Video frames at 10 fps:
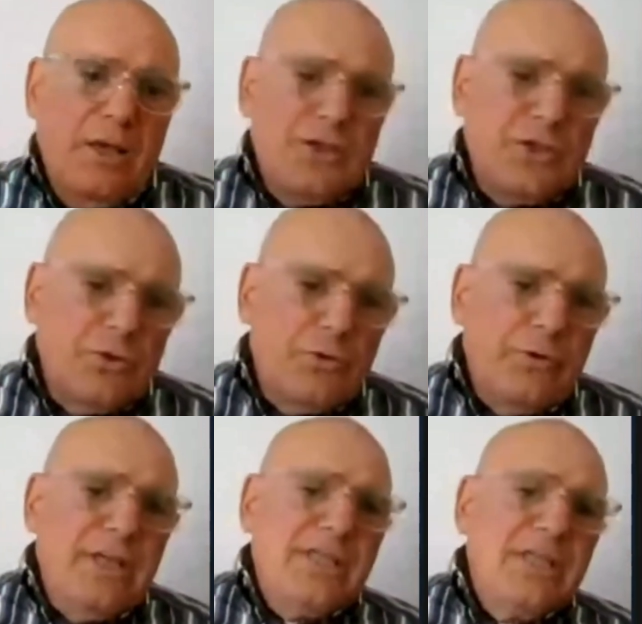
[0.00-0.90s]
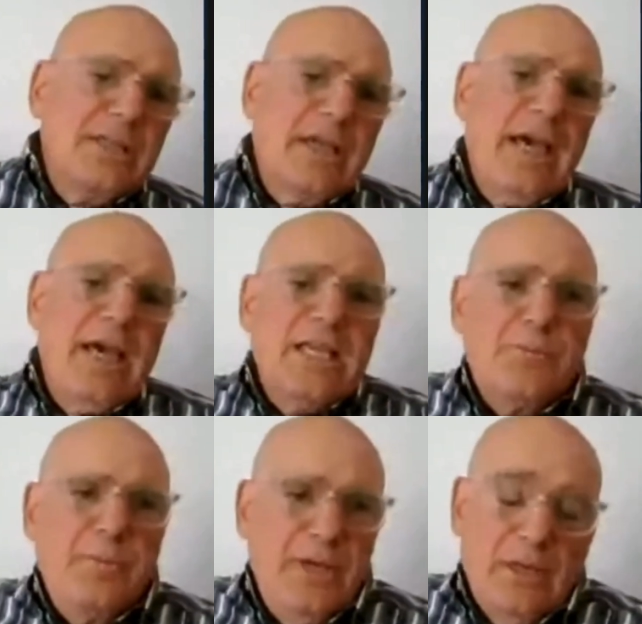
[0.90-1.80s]
So Greece has
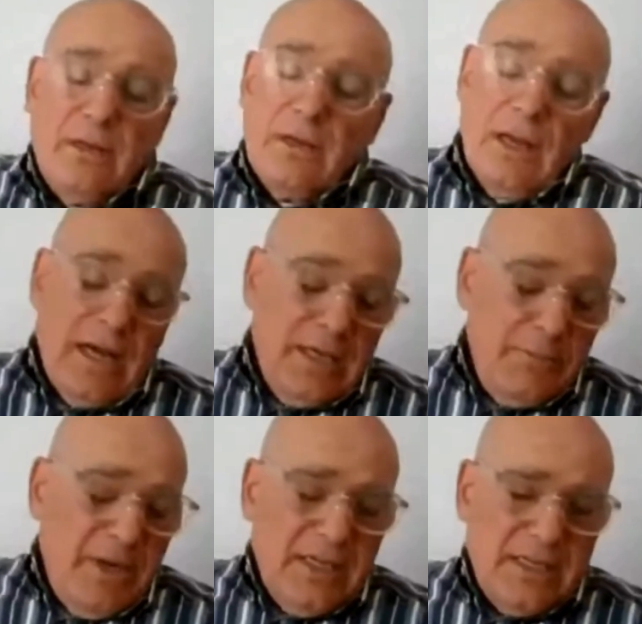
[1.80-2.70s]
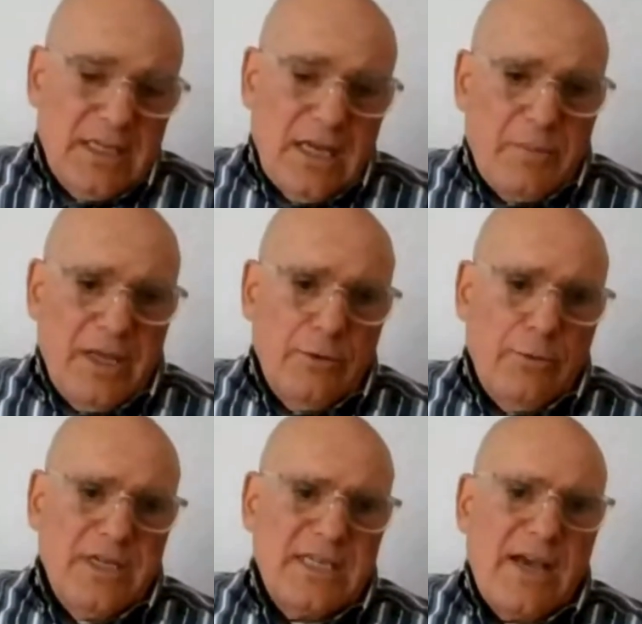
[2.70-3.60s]
been, like Pakistan, by the
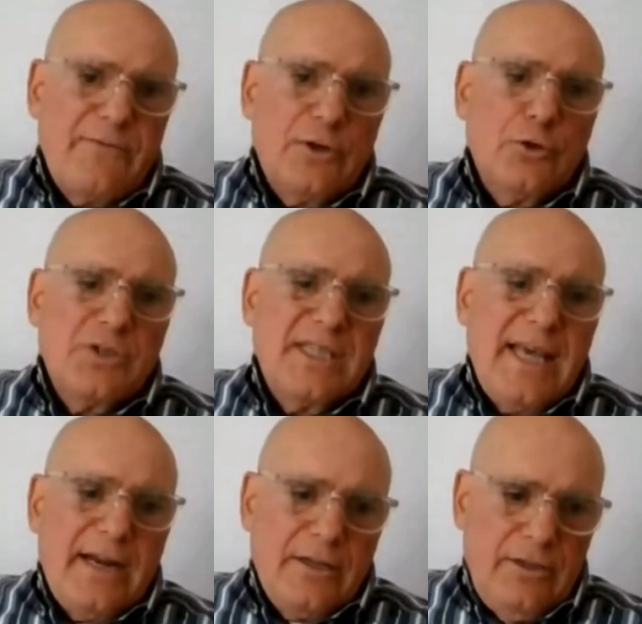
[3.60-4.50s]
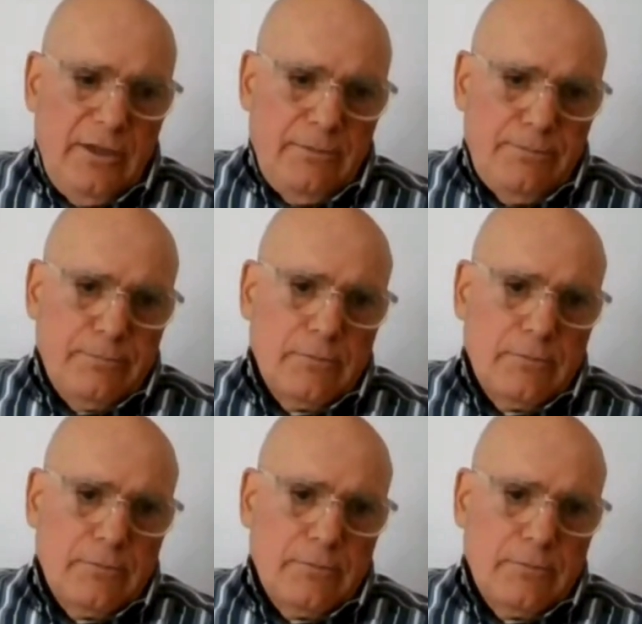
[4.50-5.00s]
way, suffered austerity